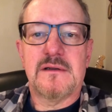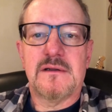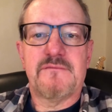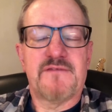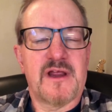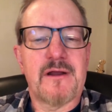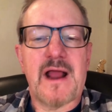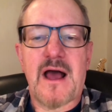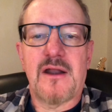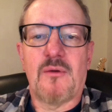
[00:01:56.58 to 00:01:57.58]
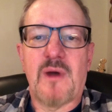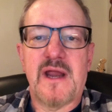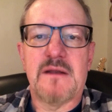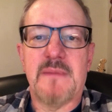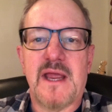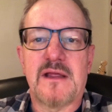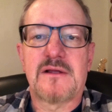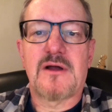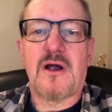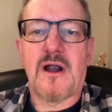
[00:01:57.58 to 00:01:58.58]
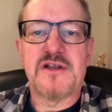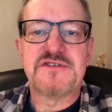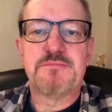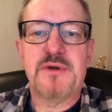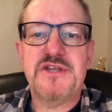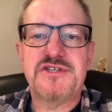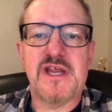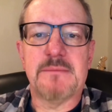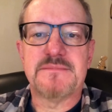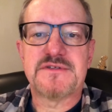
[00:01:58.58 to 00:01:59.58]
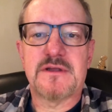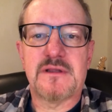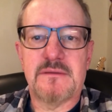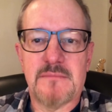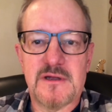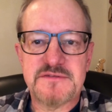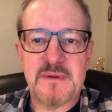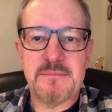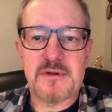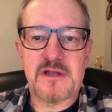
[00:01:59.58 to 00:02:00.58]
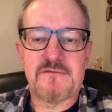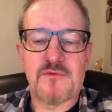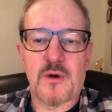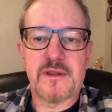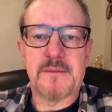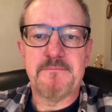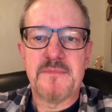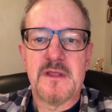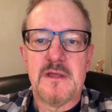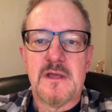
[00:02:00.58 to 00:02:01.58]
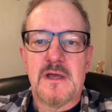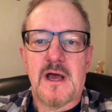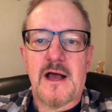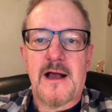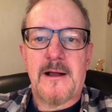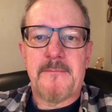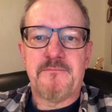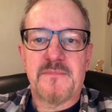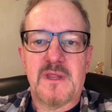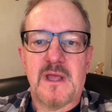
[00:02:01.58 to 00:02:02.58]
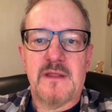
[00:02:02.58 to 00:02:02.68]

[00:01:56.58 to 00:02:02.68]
figured out a way to make cars pretty cheap so that most people could afford them. And